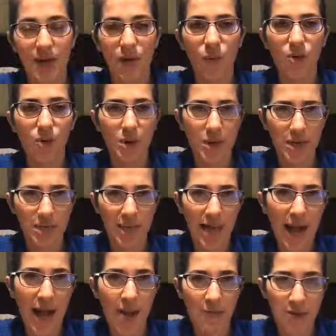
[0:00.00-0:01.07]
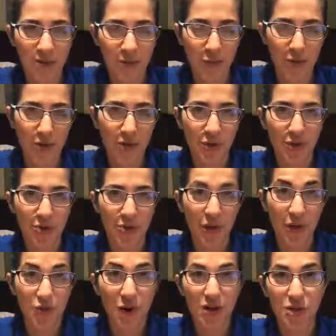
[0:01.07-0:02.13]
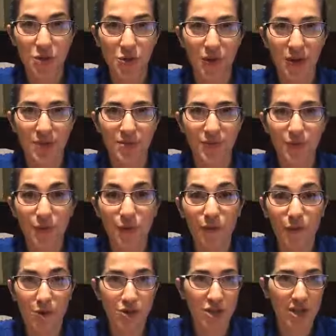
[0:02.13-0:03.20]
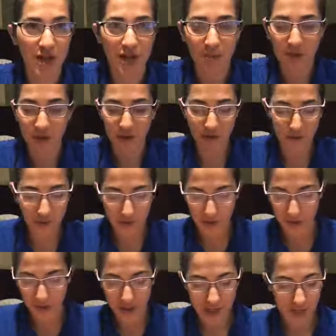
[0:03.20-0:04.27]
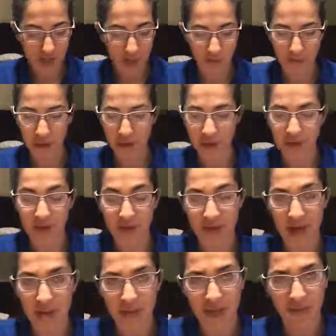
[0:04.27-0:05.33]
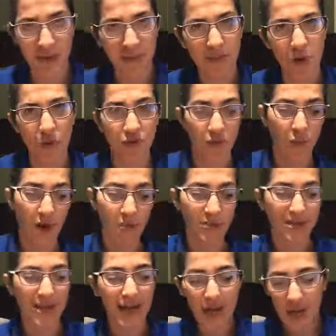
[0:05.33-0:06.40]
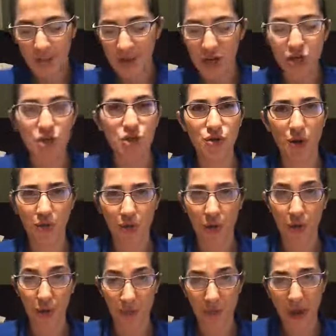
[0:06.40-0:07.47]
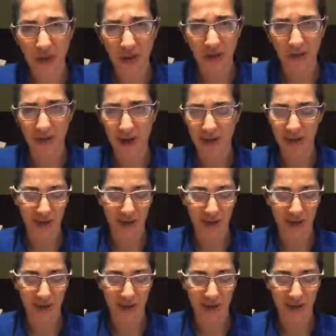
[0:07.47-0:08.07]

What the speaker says: One of the things that happens when you go to a restaurant for the first time and you're looking at their menu, at times it may be overwhelming because you don't know the menu, right?